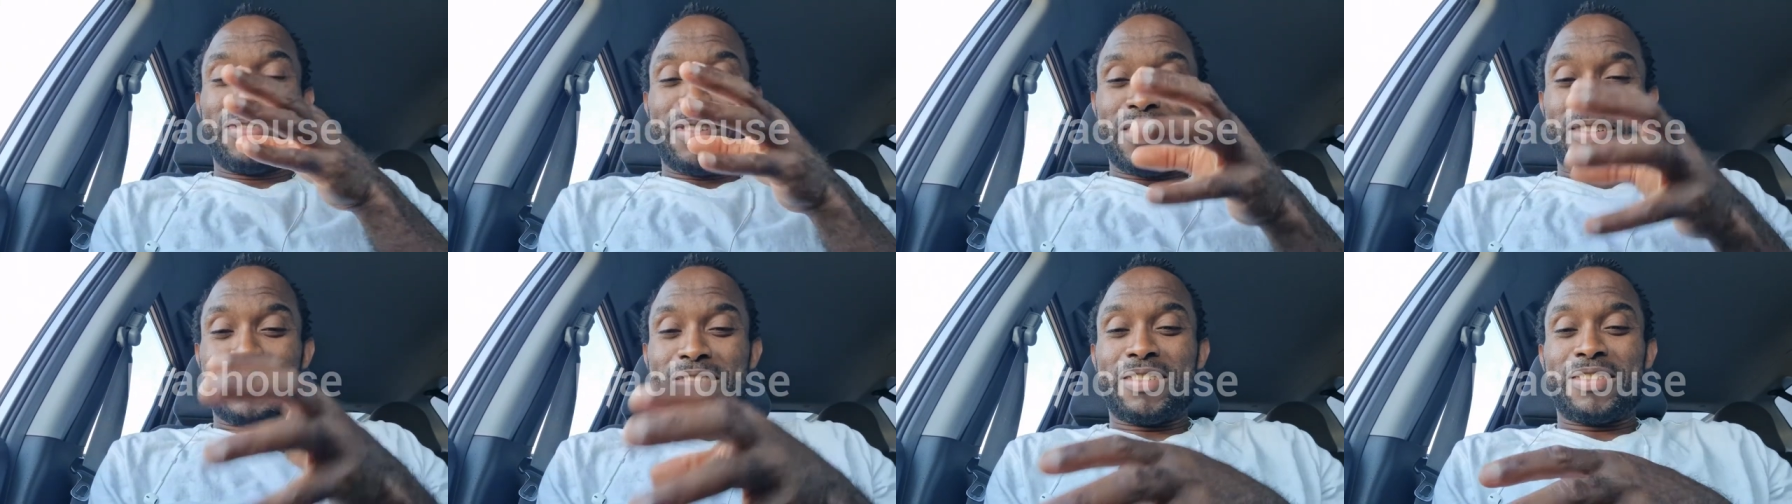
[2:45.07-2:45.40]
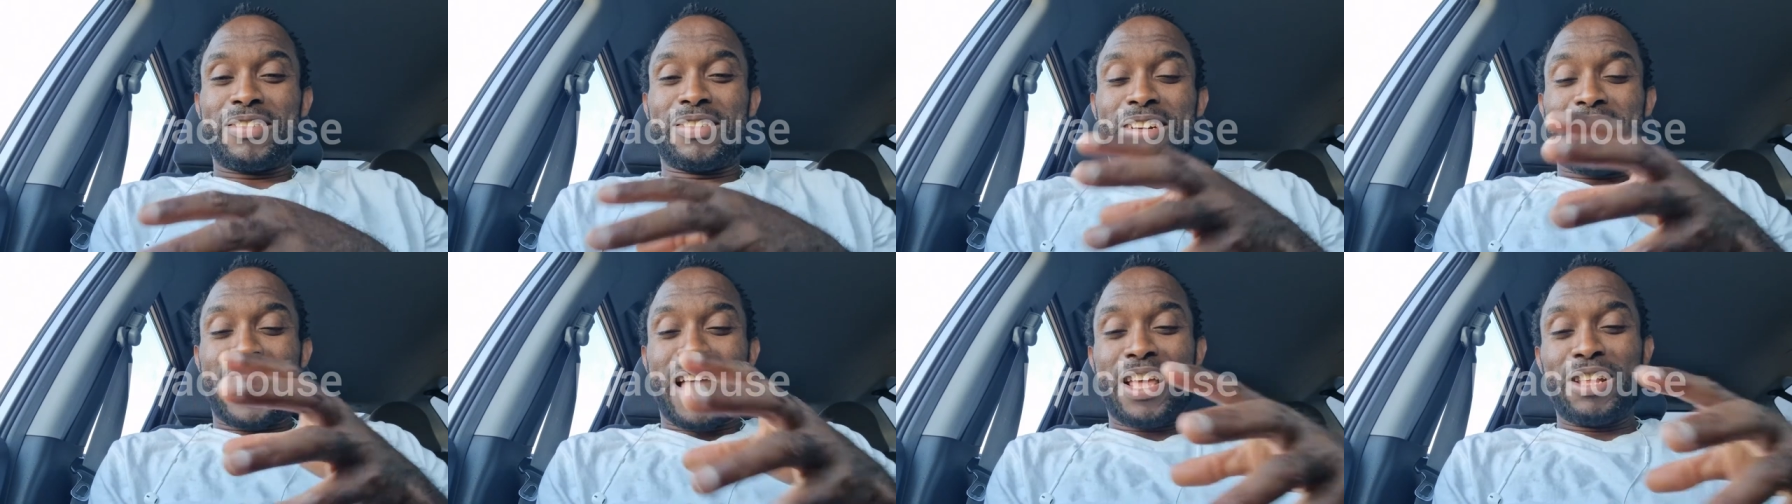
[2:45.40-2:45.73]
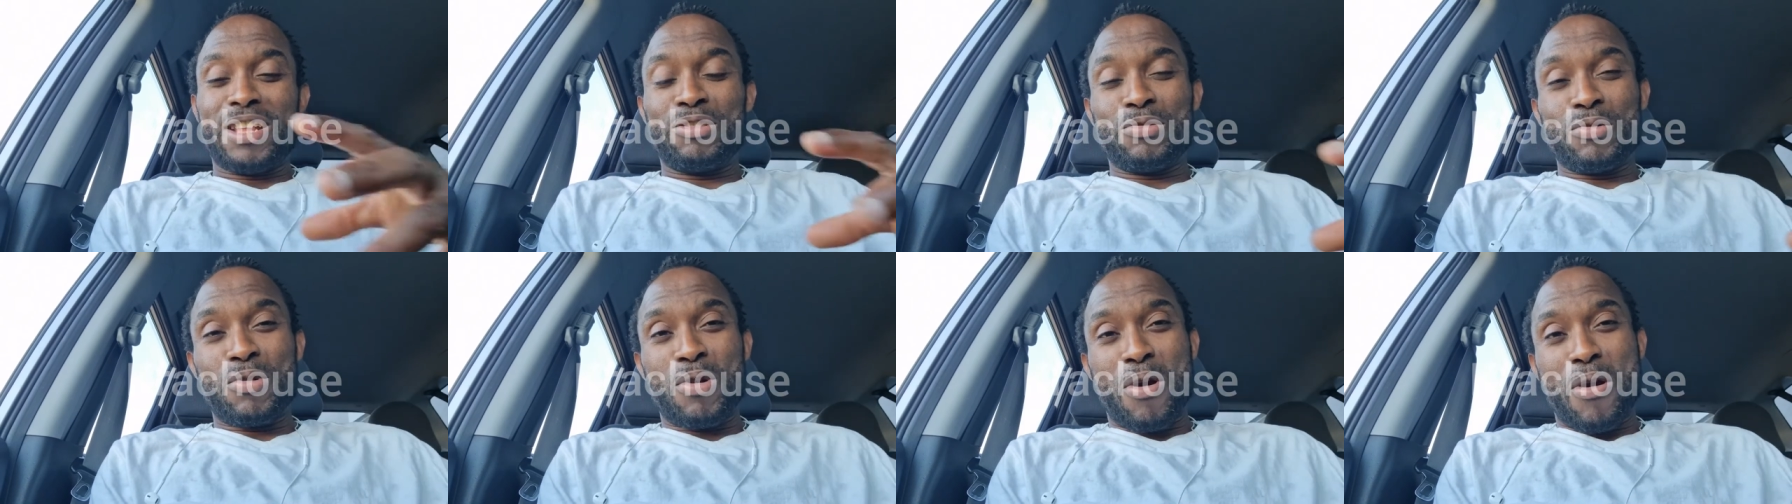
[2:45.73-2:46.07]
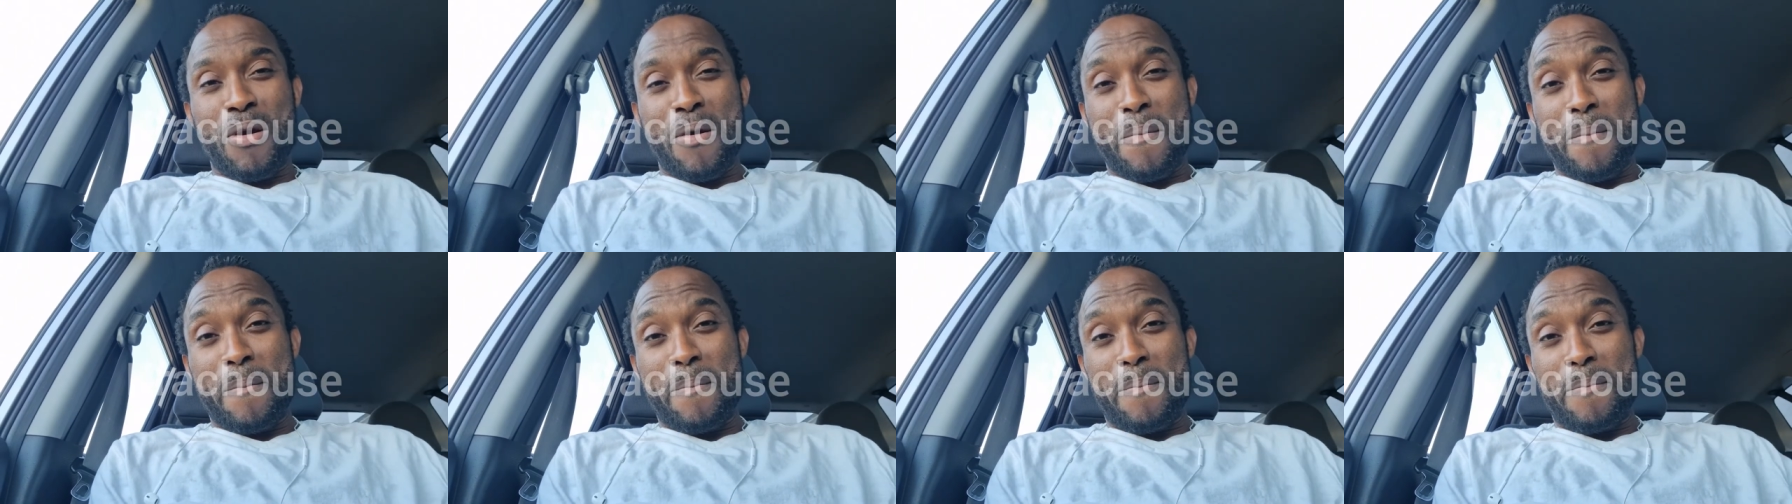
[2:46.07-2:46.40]
to, to trying to
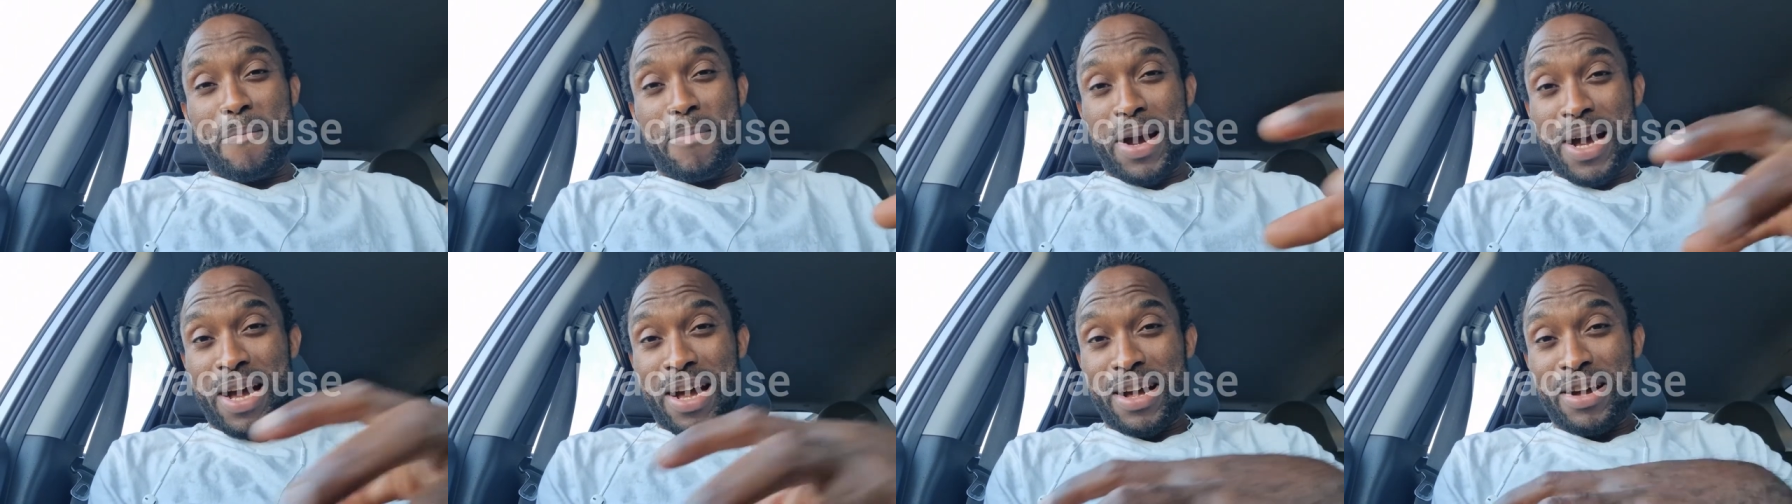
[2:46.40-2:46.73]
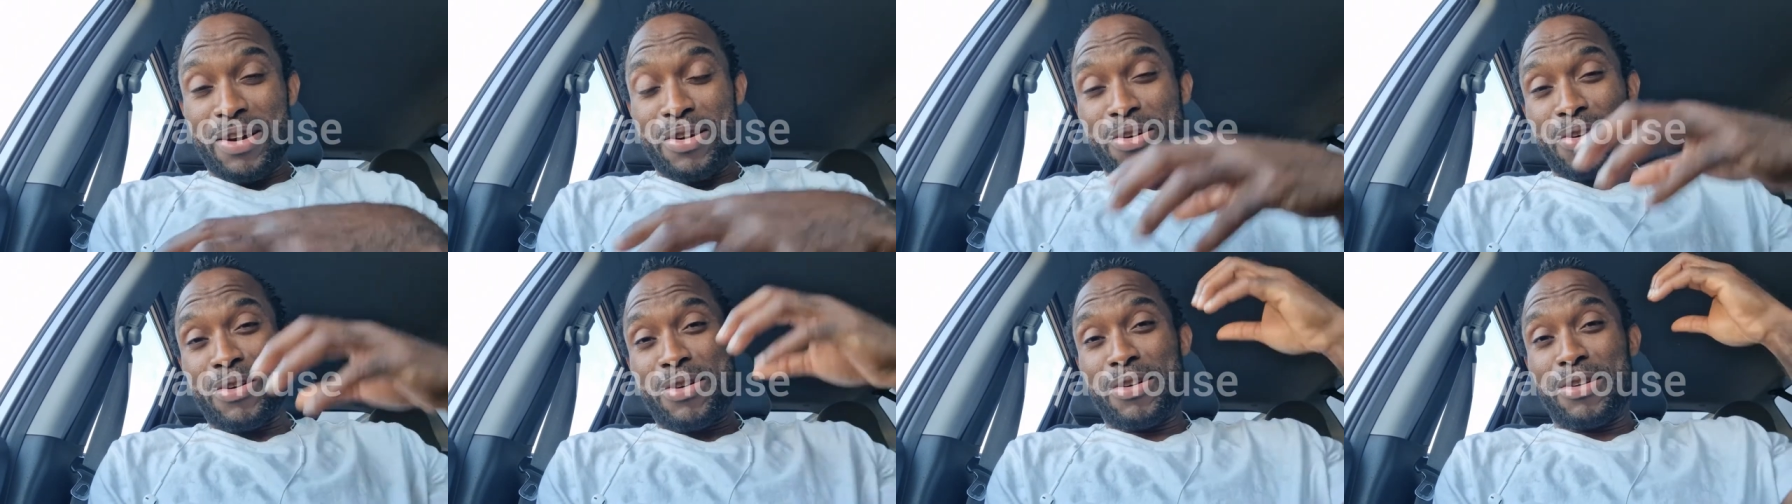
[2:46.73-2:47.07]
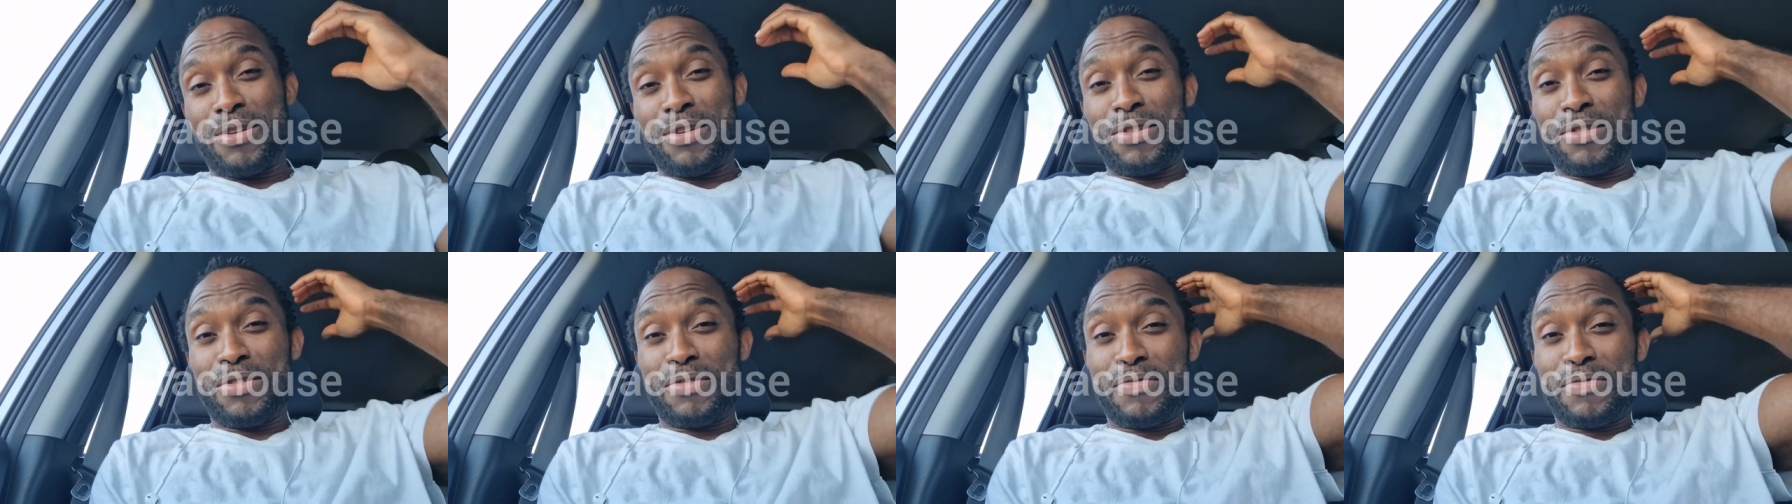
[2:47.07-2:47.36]
compile all